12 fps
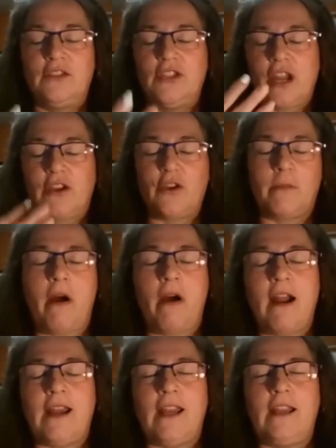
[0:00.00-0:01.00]
check your
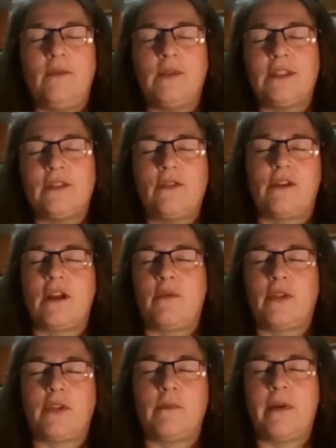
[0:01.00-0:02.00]
body, what's going
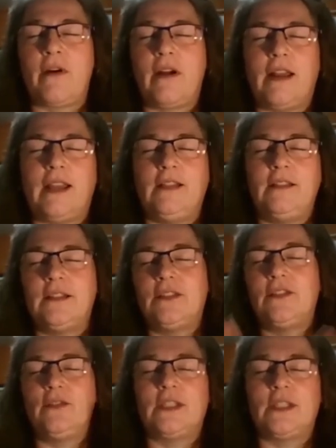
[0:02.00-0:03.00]
on with your body,
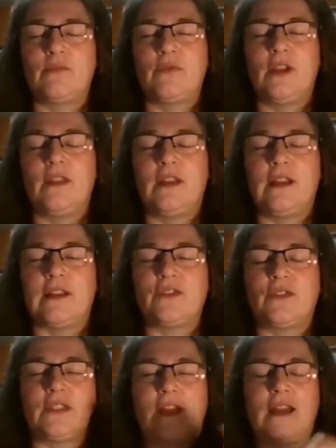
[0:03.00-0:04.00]
just do some breathing
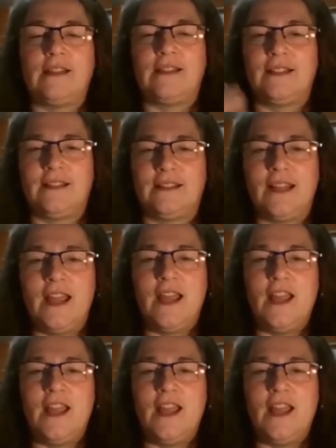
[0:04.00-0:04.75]
exercises,